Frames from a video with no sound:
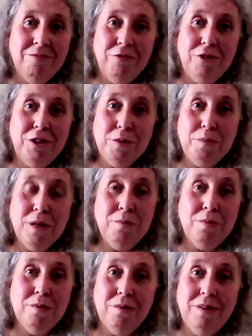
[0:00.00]
for other
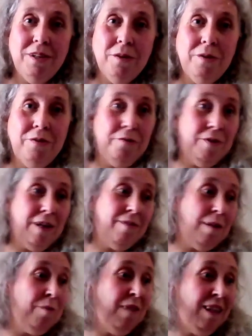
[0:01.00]
people. You know, if you
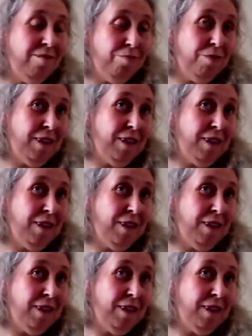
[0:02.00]
found, I mean,